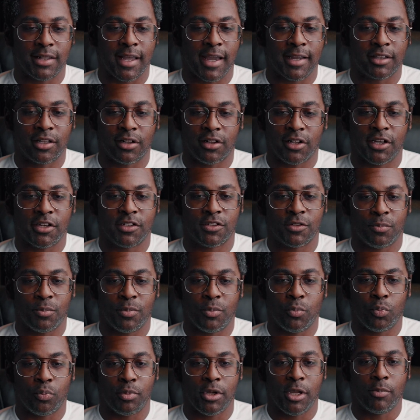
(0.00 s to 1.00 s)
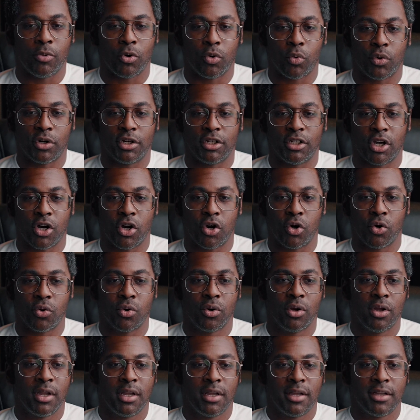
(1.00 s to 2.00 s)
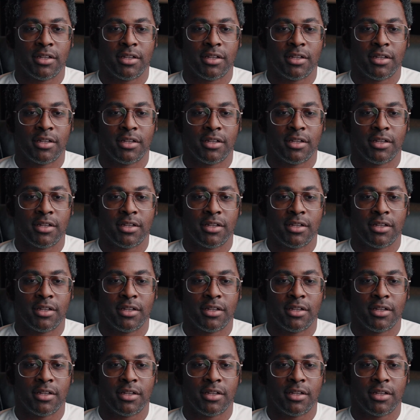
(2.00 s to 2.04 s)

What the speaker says: like the lengths people would go